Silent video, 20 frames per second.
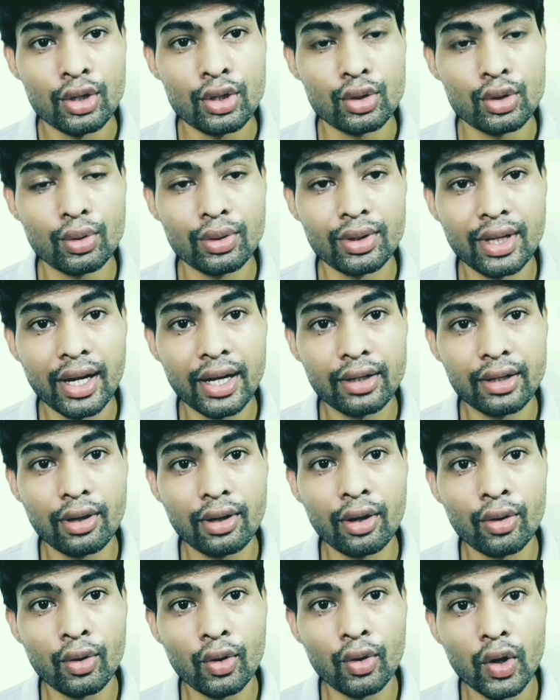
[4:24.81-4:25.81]
so that
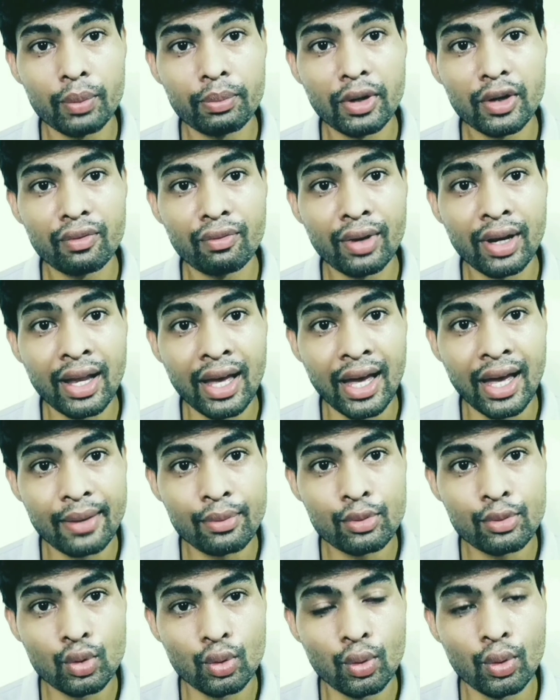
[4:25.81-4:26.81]
a government will
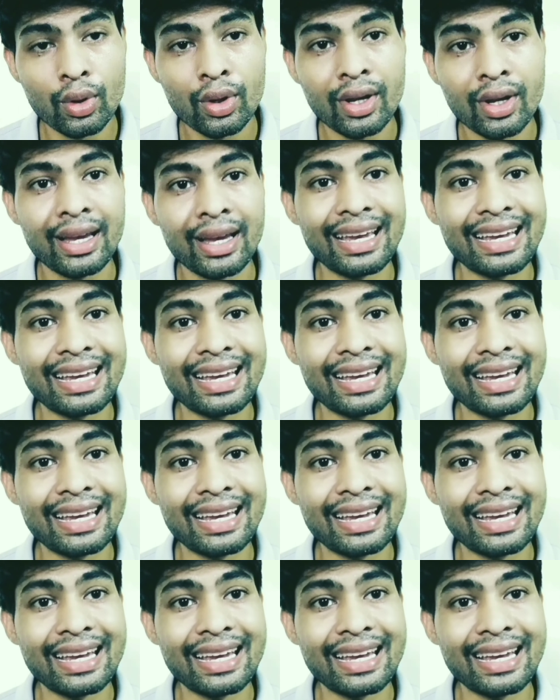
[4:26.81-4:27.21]
have to